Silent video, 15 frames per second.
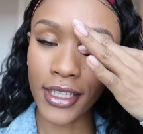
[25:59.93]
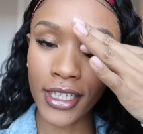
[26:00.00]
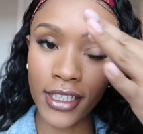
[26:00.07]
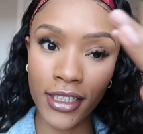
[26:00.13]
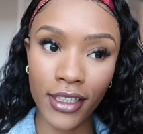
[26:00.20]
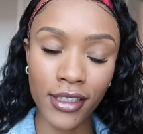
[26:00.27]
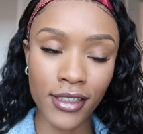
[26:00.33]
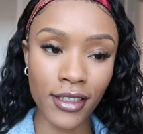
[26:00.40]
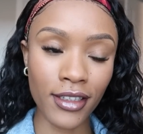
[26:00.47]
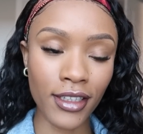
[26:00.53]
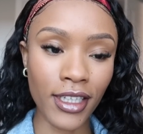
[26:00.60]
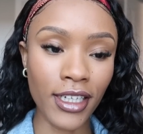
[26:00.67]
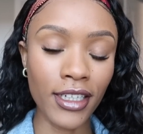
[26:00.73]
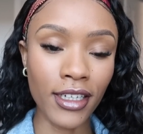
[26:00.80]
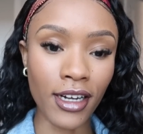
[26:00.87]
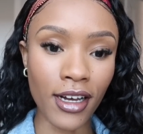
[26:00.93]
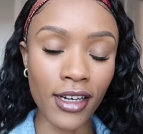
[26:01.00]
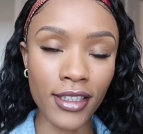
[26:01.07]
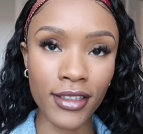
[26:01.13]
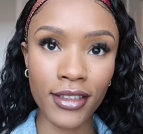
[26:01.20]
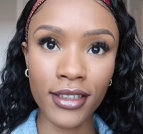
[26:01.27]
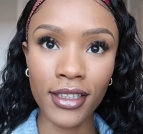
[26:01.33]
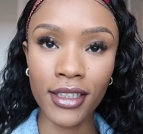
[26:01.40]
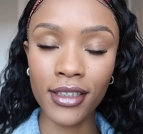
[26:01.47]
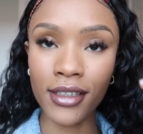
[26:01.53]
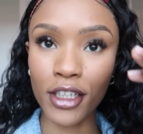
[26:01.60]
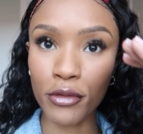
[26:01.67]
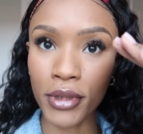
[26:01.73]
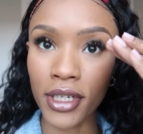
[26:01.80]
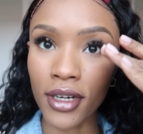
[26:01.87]
like cannot see,
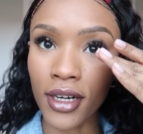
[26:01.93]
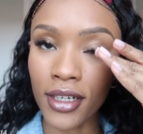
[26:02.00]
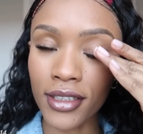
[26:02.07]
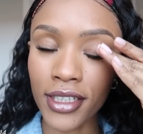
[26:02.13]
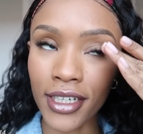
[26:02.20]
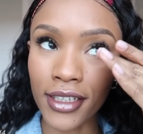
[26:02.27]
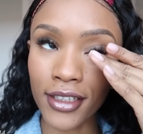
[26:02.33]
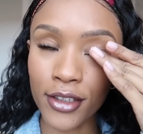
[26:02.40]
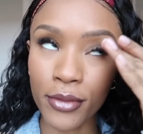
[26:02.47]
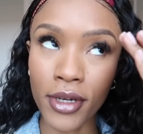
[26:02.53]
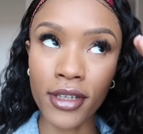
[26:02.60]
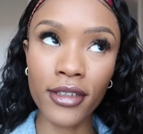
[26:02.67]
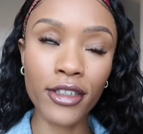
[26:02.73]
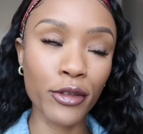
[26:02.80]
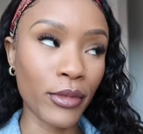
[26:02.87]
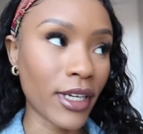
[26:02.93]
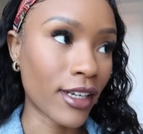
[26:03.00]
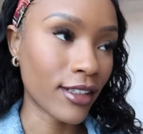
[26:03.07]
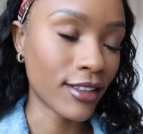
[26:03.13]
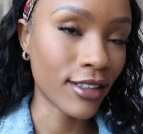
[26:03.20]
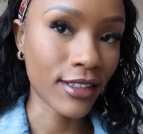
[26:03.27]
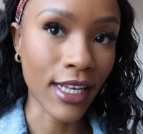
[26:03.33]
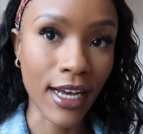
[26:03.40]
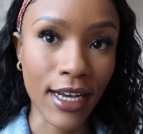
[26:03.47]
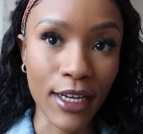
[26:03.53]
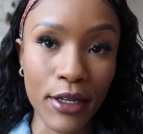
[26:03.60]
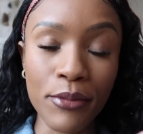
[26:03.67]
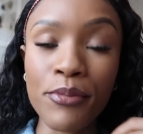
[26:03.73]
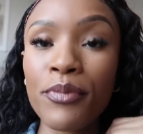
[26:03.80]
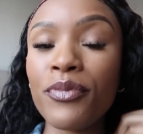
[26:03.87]
like my contact is bothering me out of this
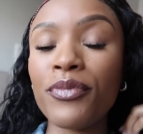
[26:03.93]
eye.